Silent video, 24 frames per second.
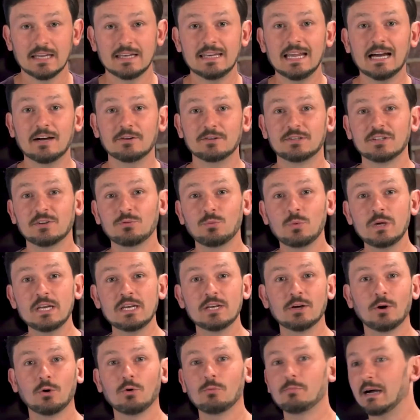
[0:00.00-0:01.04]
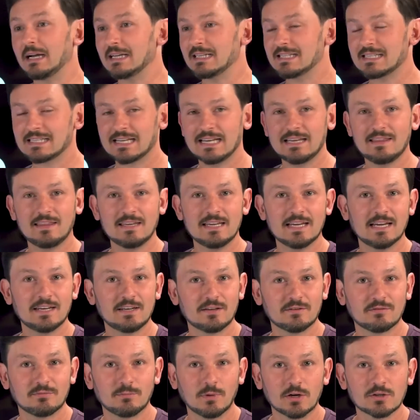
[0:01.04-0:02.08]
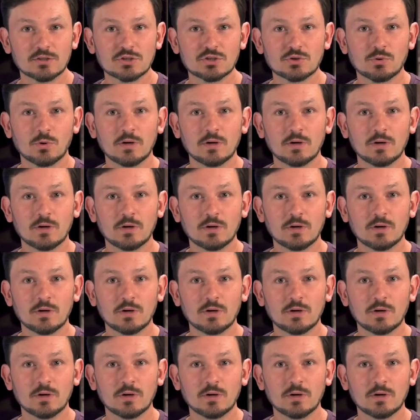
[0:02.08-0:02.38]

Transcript: Now, did we know by, say, the end of March